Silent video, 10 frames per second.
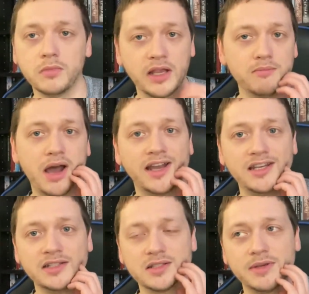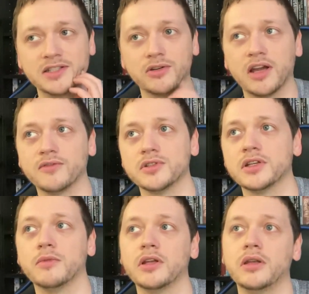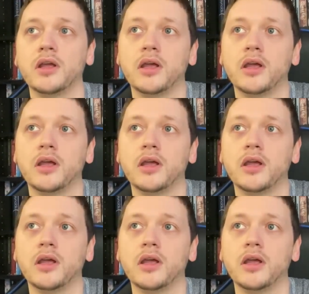mining spacecraft or something.